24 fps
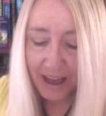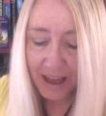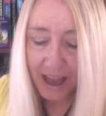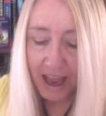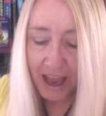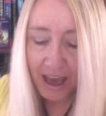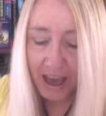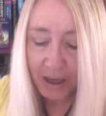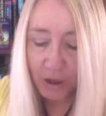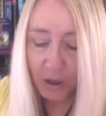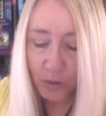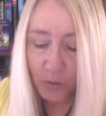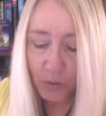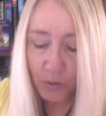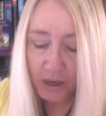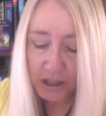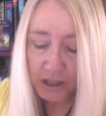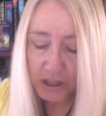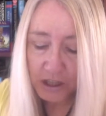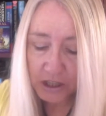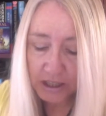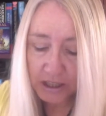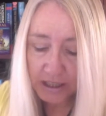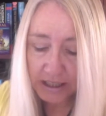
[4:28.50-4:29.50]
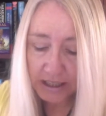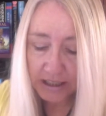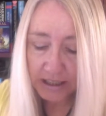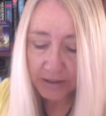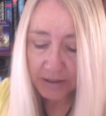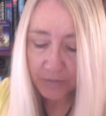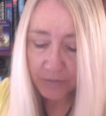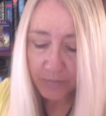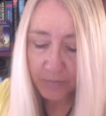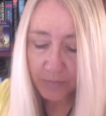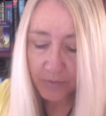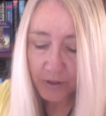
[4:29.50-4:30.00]
And gradually,
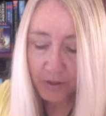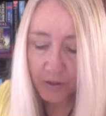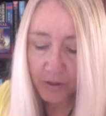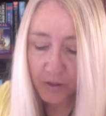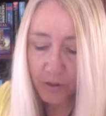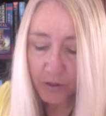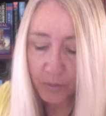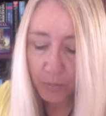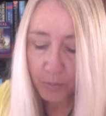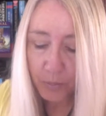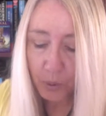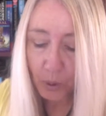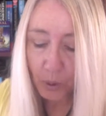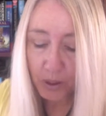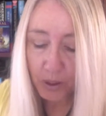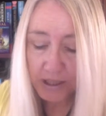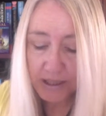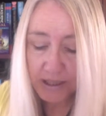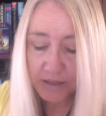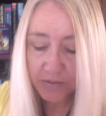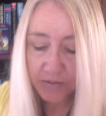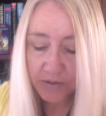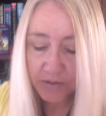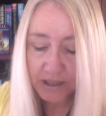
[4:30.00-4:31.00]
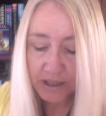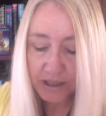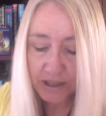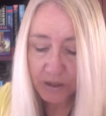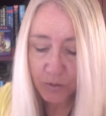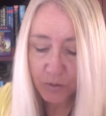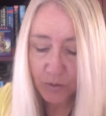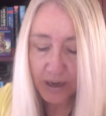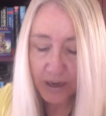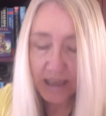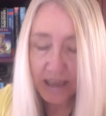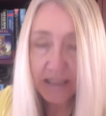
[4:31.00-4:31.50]
the points of
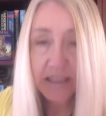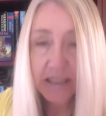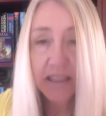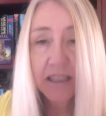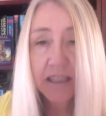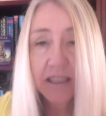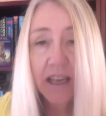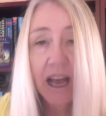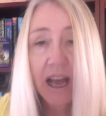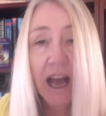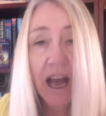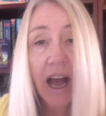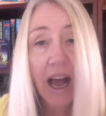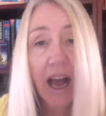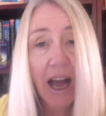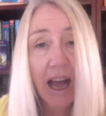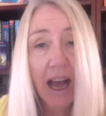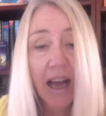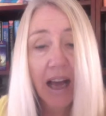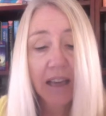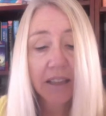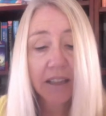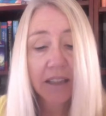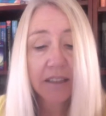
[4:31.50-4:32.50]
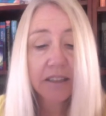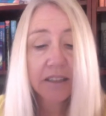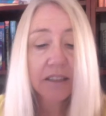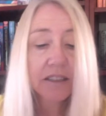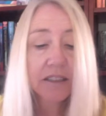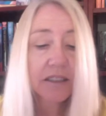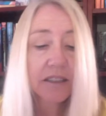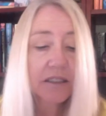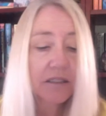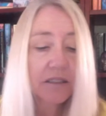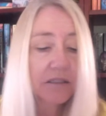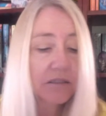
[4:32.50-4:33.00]
these rays
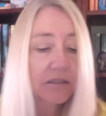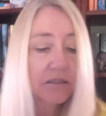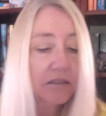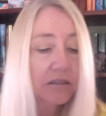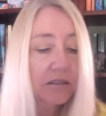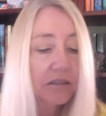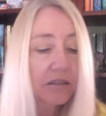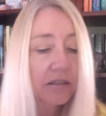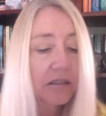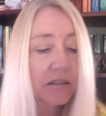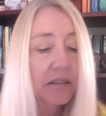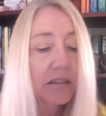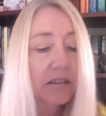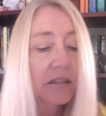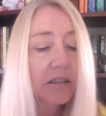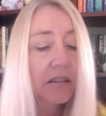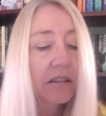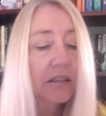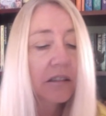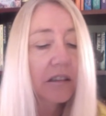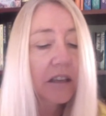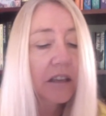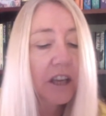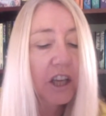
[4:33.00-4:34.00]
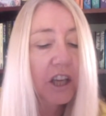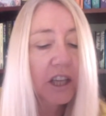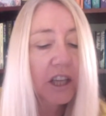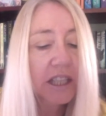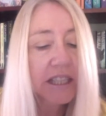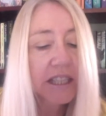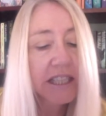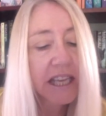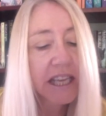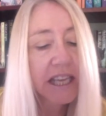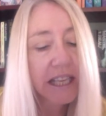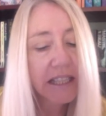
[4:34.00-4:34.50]
hardened,
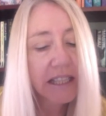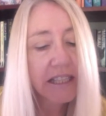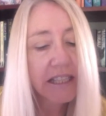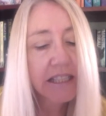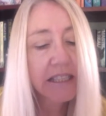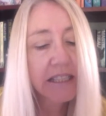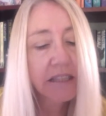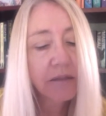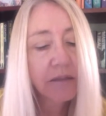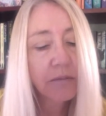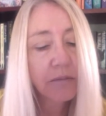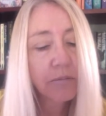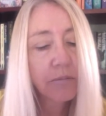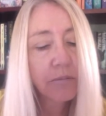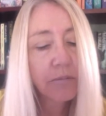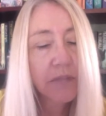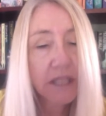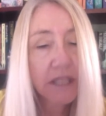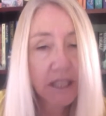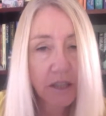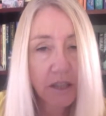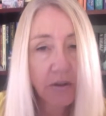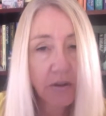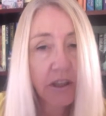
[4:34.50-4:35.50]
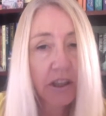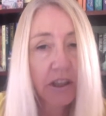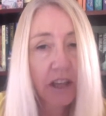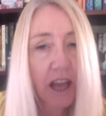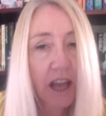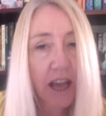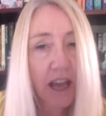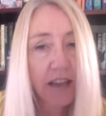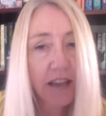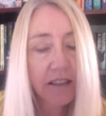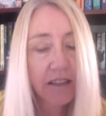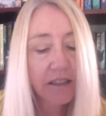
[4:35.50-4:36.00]
condensed,
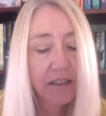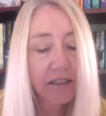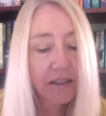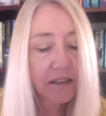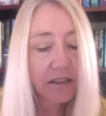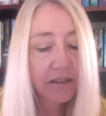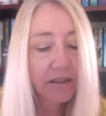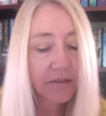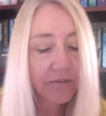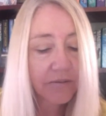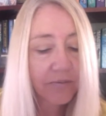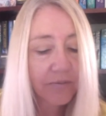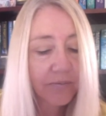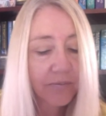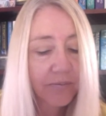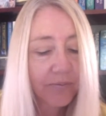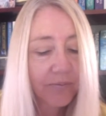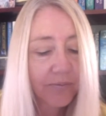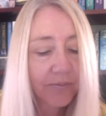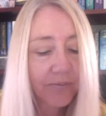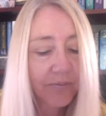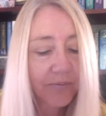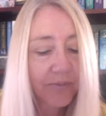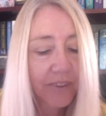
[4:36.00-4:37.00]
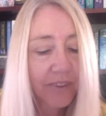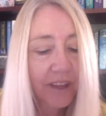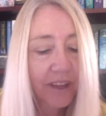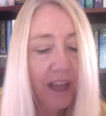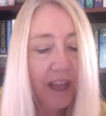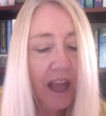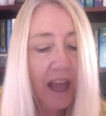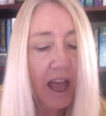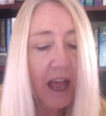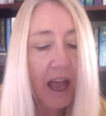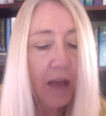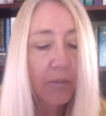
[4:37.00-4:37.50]
materialized,
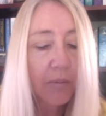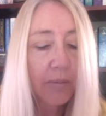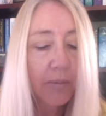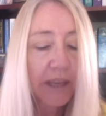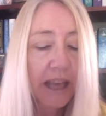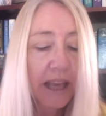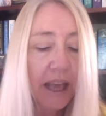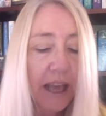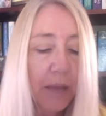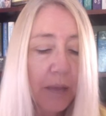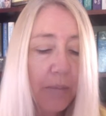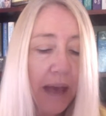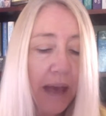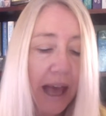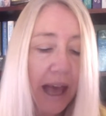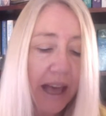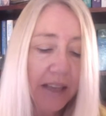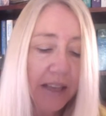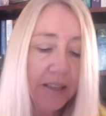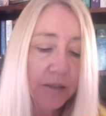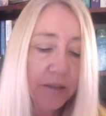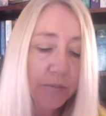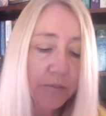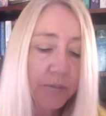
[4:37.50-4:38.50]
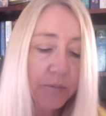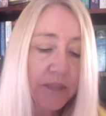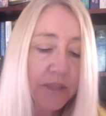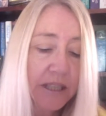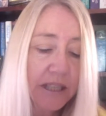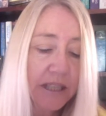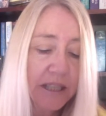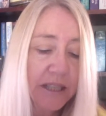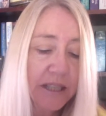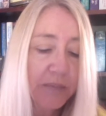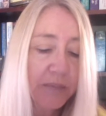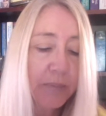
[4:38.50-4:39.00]
and became atoms
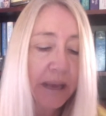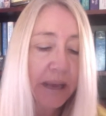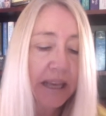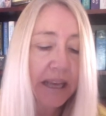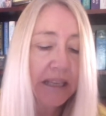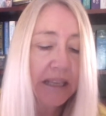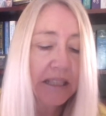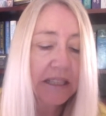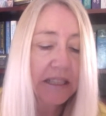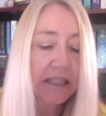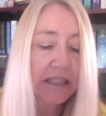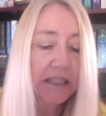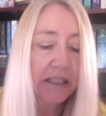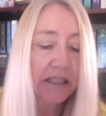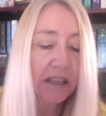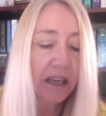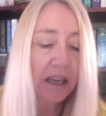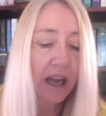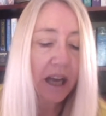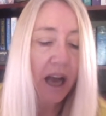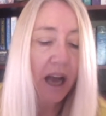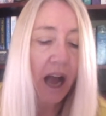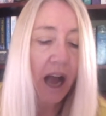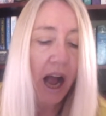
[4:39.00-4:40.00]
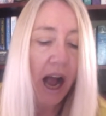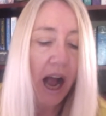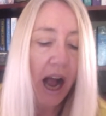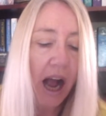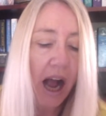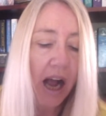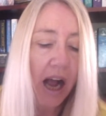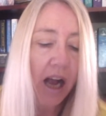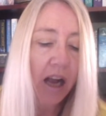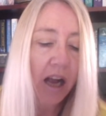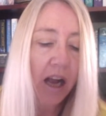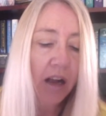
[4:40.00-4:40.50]
in space
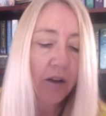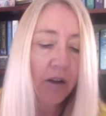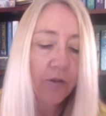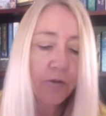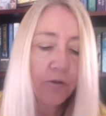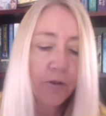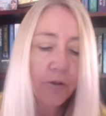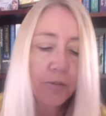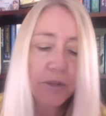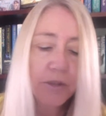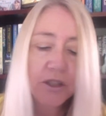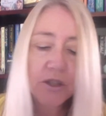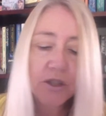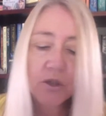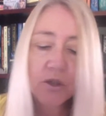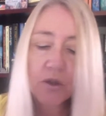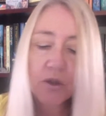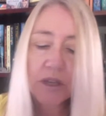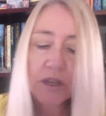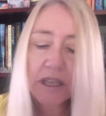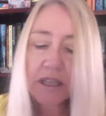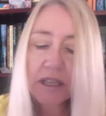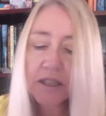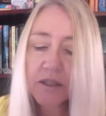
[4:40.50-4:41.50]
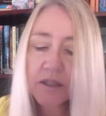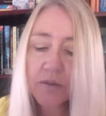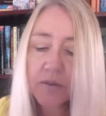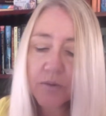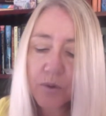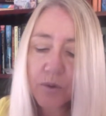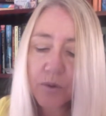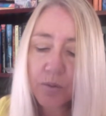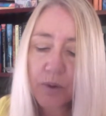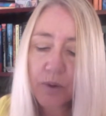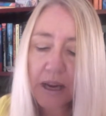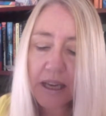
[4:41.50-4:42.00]
hung from the strings of
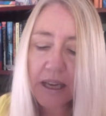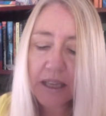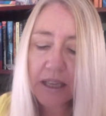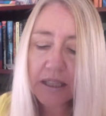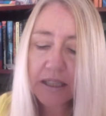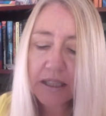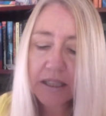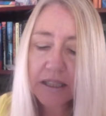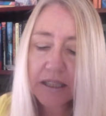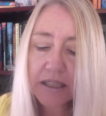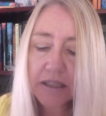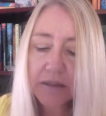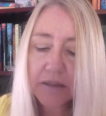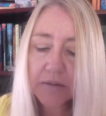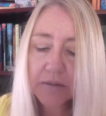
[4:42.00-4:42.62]
the rays.